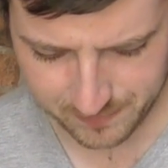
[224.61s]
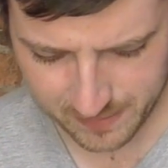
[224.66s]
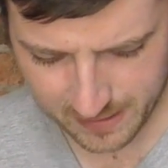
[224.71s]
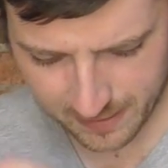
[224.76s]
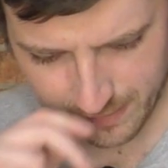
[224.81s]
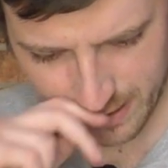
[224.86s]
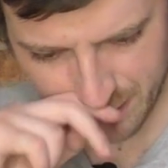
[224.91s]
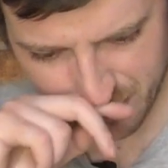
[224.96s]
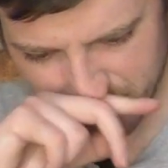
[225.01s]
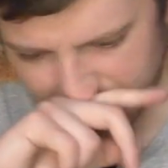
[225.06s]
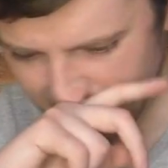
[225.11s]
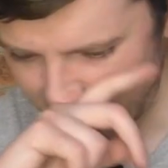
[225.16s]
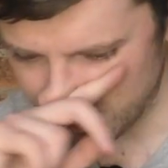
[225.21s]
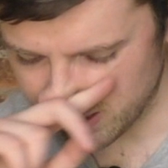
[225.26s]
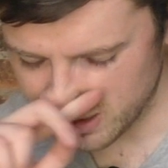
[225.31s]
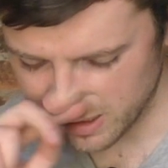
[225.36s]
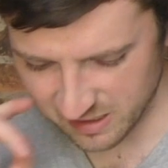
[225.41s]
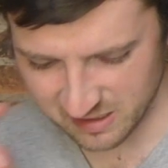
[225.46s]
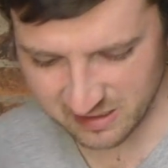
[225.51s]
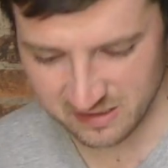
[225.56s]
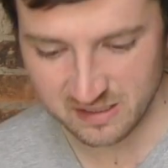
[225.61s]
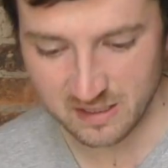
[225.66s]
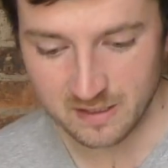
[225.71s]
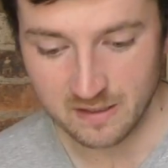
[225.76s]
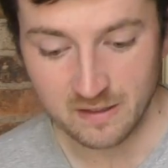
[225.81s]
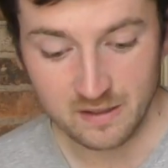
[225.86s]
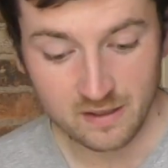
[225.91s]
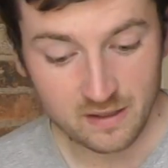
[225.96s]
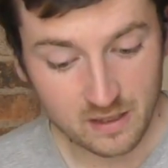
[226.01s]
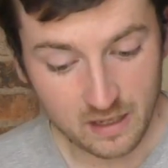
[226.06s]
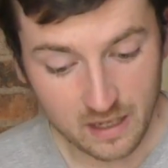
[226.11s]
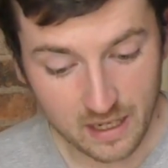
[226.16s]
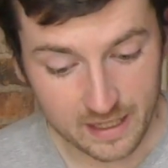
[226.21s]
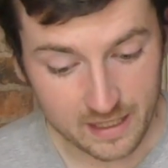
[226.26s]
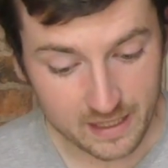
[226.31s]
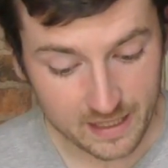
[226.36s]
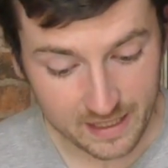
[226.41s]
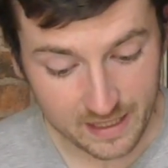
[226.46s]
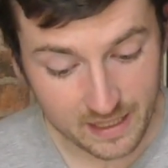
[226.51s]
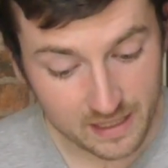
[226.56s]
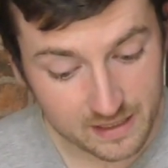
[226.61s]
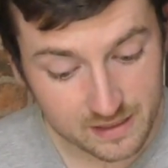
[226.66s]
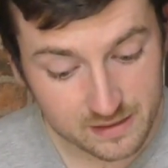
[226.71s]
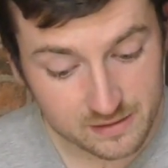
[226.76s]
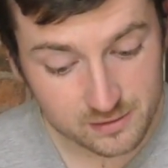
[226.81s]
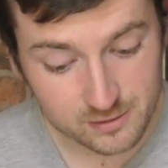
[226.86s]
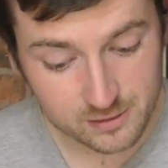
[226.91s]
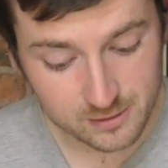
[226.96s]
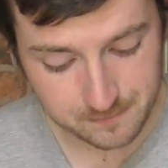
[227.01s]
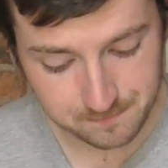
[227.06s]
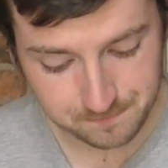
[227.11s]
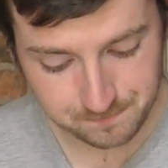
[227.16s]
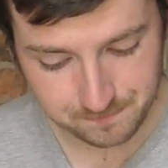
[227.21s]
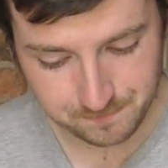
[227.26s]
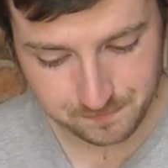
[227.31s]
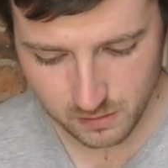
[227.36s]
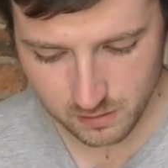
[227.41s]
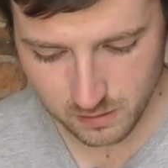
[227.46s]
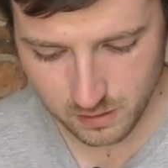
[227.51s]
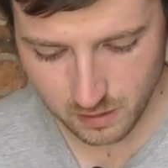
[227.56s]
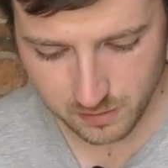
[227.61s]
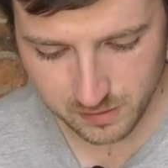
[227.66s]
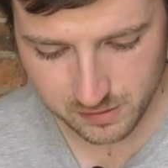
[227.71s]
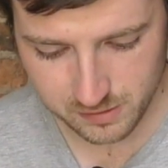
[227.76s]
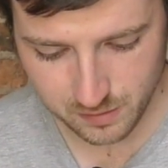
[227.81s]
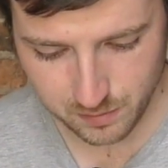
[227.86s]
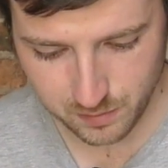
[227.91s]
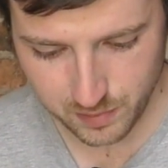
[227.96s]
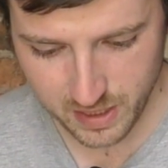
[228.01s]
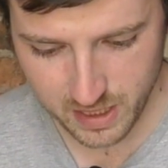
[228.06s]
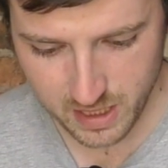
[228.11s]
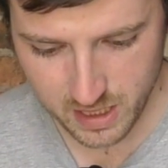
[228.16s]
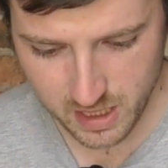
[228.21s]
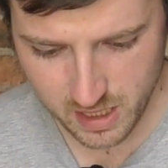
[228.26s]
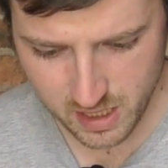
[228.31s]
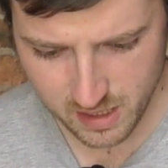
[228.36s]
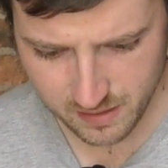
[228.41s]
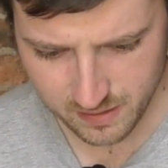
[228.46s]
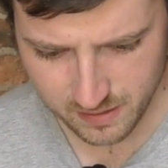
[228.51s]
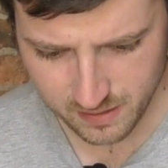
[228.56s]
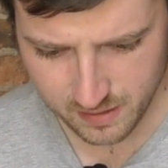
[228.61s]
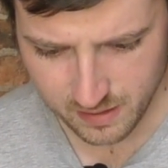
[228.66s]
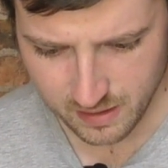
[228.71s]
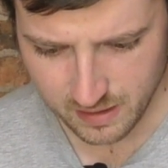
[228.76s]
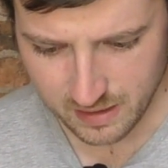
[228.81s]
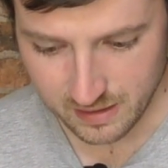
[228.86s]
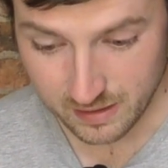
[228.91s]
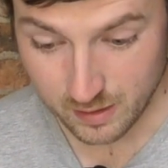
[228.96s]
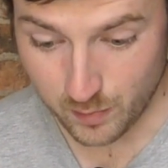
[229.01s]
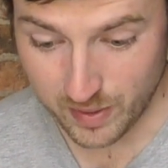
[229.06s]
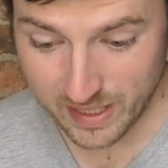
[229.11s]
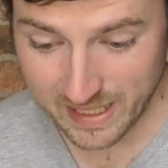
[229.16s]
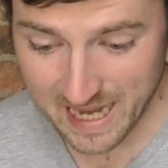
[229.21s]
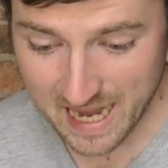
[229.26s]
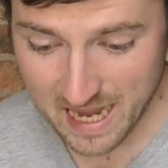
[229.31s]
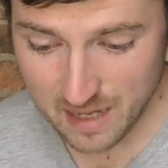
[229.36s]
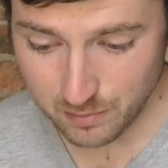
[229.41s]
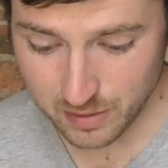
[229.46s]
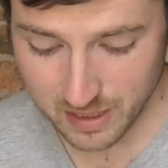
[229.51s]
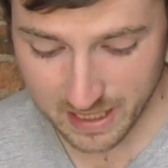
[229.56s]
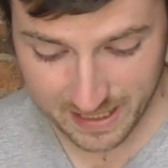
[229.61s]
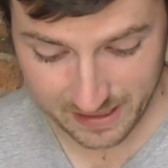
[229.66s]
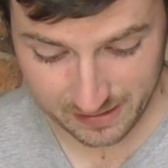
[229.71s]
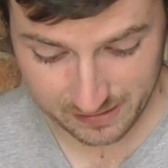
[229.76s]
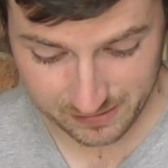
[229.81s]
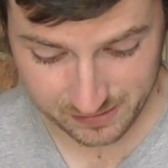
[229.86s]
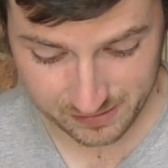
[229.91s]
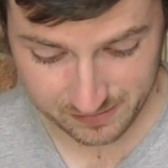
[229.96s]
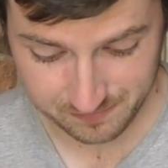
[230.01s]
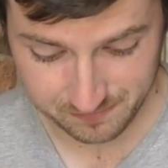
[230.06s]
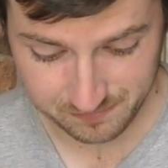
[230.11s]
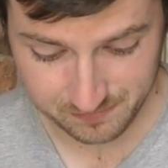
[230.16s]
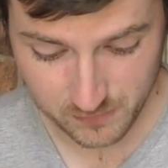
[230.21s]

Get recommendations, and it is going to be the Ping eye blades.